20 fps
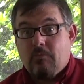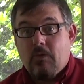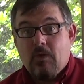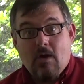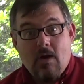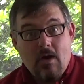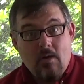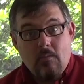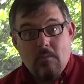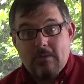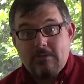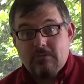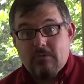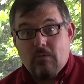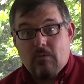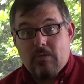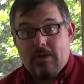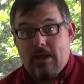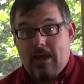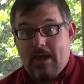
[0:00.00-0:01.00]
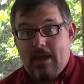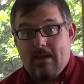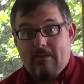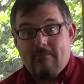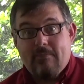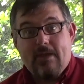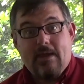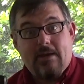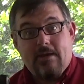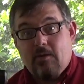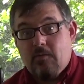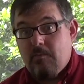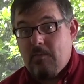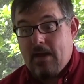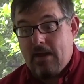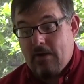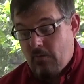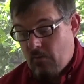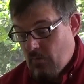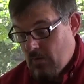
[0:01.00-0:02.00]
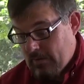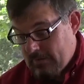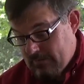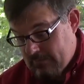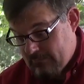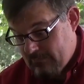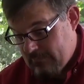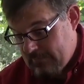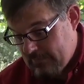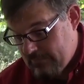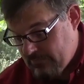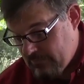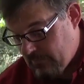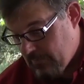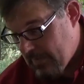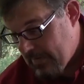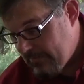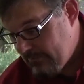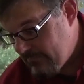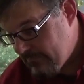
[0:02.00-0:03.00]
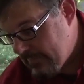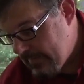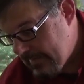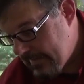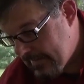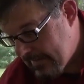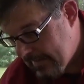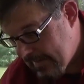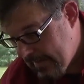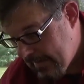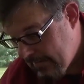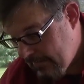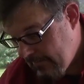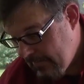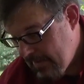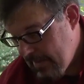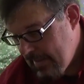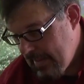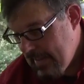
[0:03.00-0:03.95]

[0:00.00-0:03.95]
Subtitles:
We're always going to have that no matter what the situation in there,